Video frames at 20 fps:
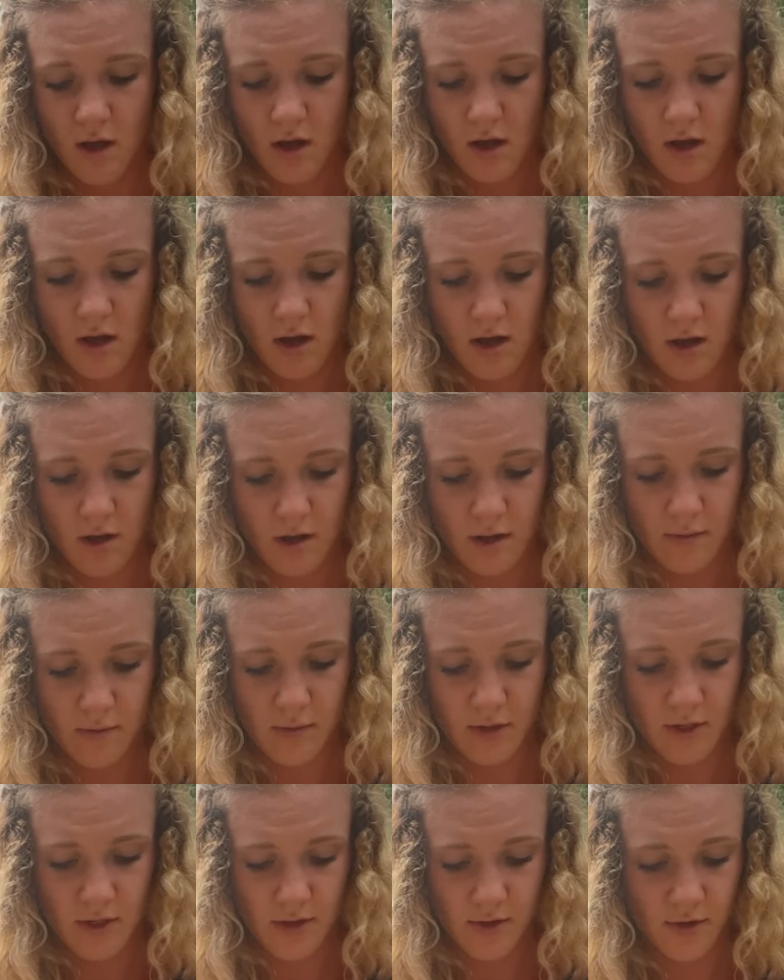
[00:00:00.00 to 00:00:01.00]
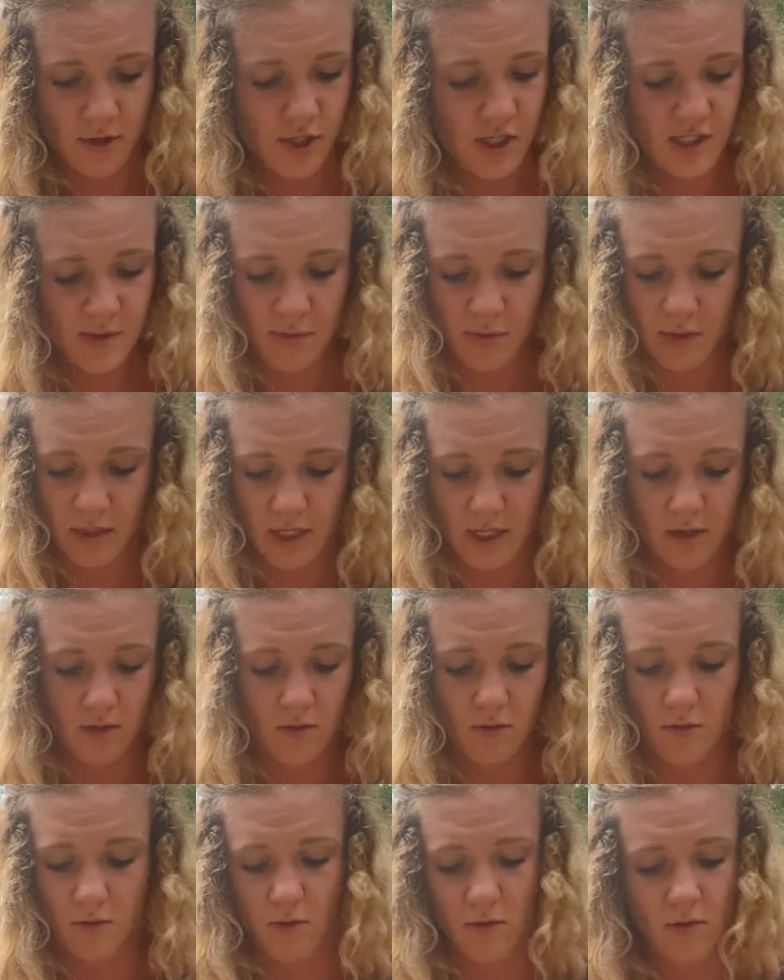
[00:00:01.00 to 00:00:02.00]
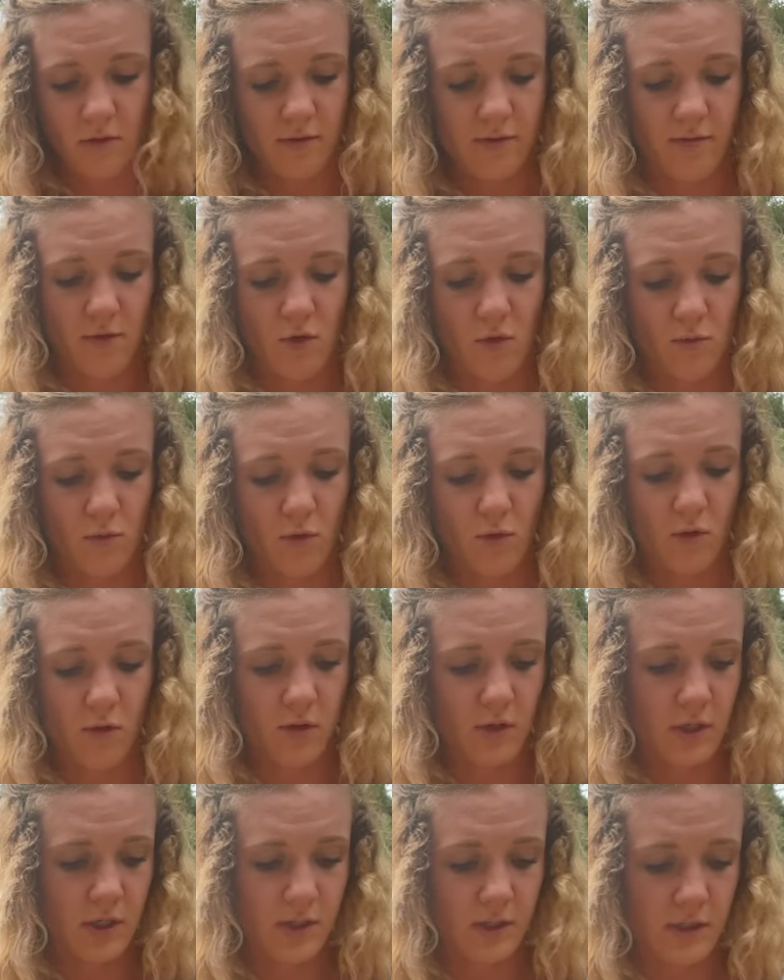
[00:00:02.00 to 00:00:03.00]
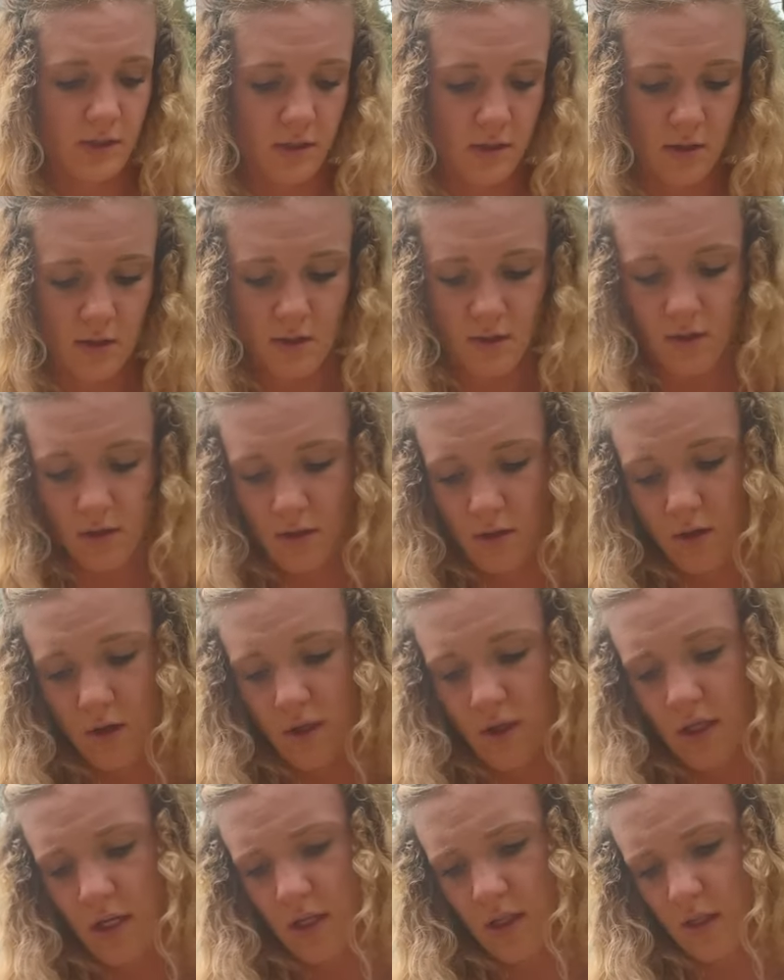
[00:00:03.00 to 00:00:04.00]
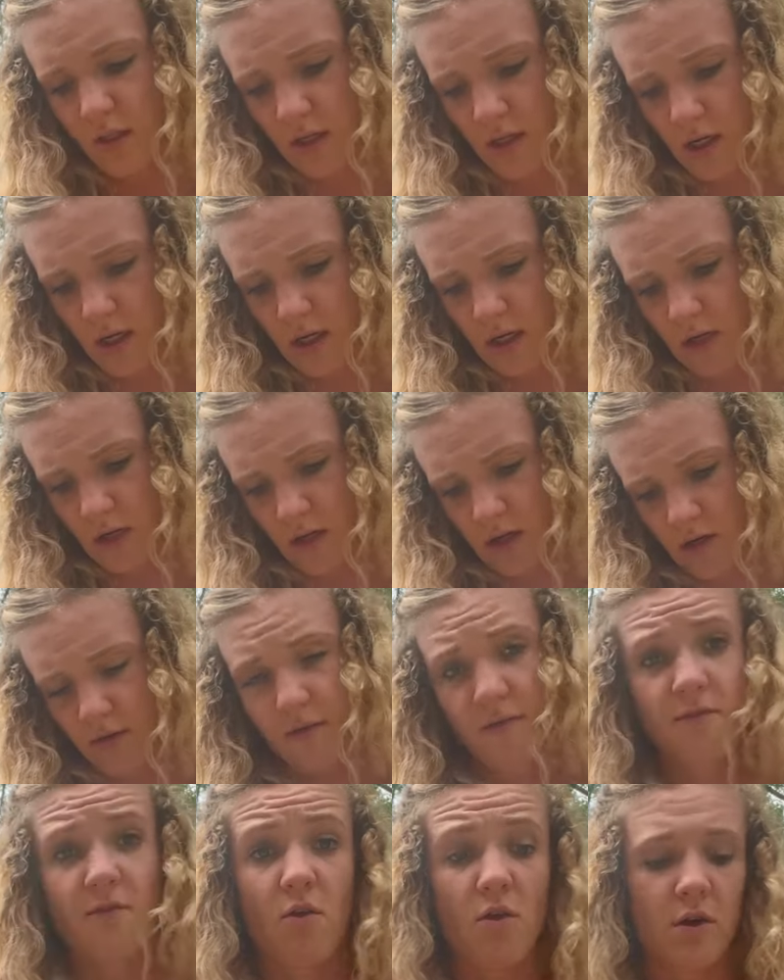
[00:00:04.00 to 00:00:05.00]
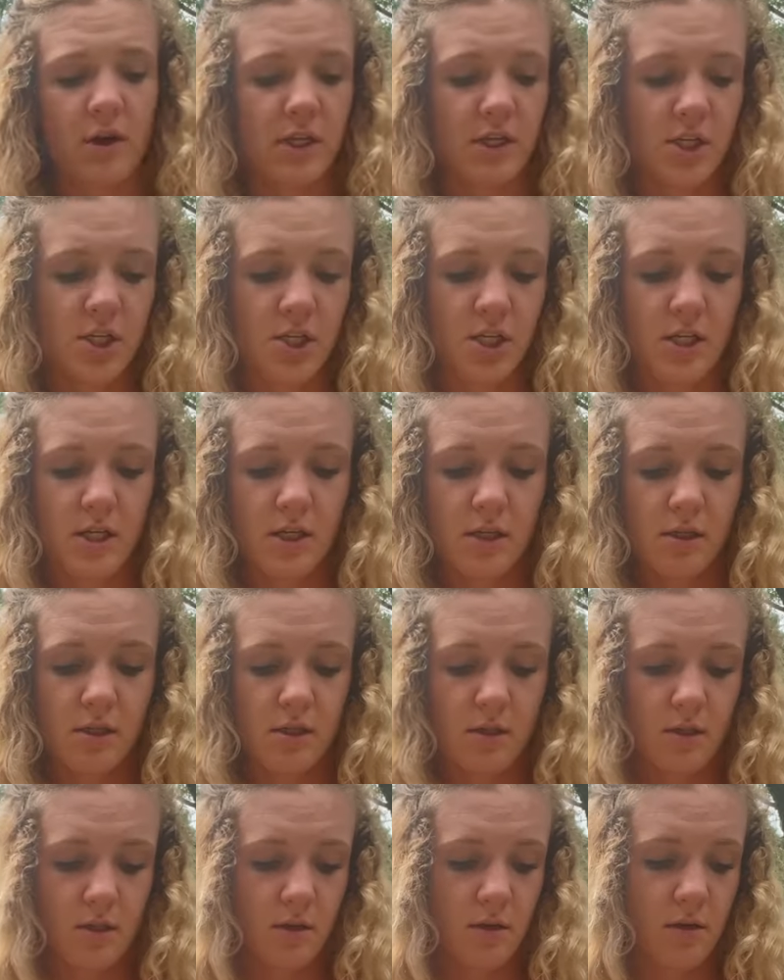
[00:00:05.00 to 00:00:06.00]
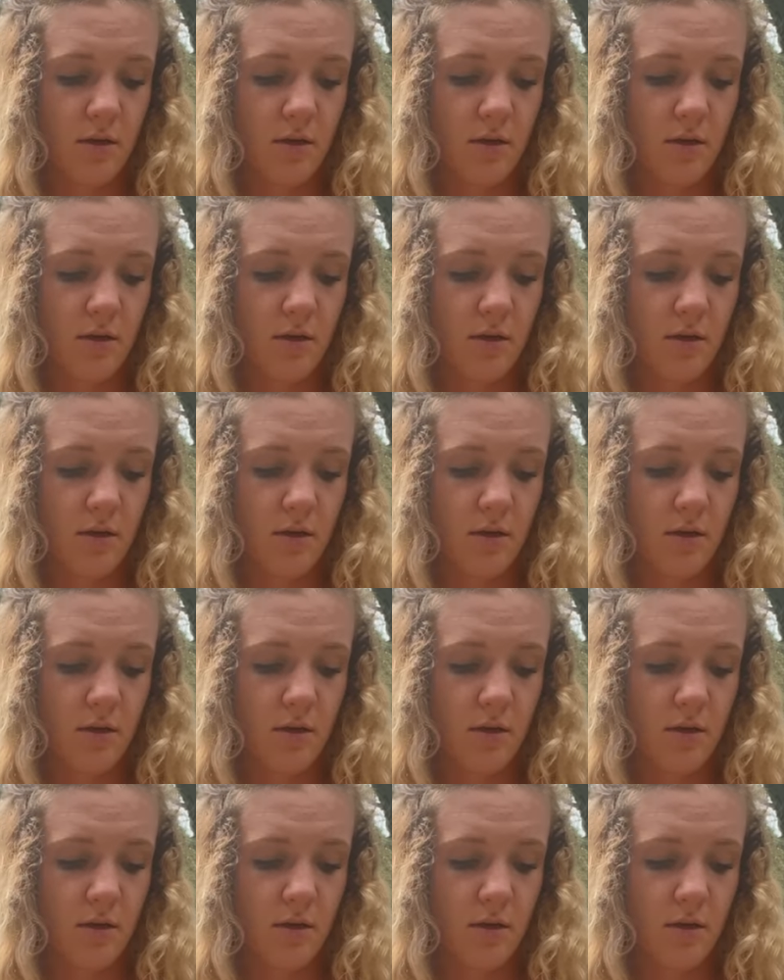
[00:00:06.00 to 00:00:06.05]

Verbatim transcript: Um, they're just plain old foam rollers. I think they're four inches.